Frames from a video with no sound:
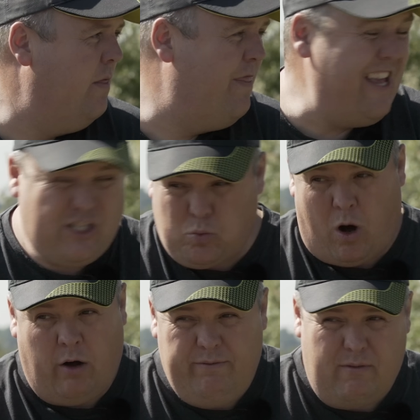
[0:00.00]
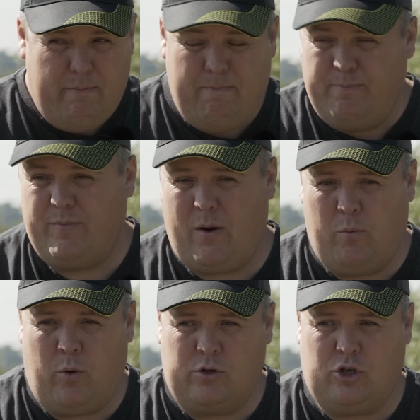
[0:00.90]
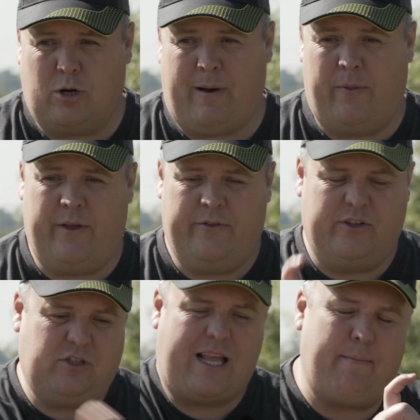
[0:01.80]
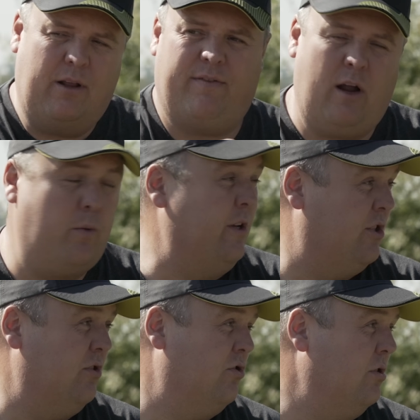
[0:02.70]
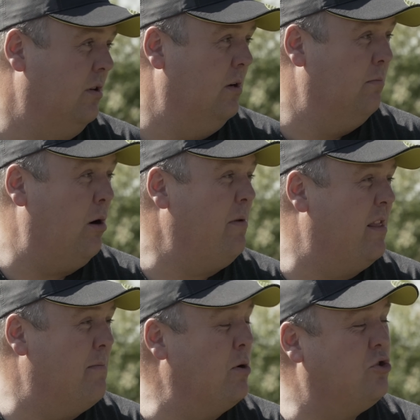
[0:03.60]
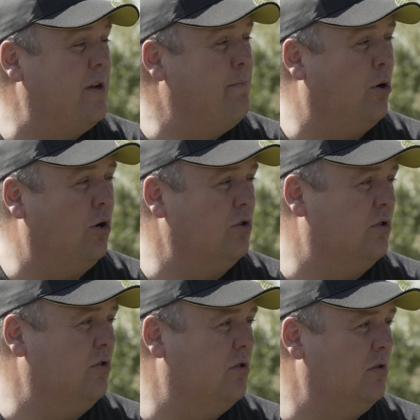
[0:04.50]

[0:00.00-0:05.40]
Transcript: This one, we want to talk about the stem of the float, which is probably the most important.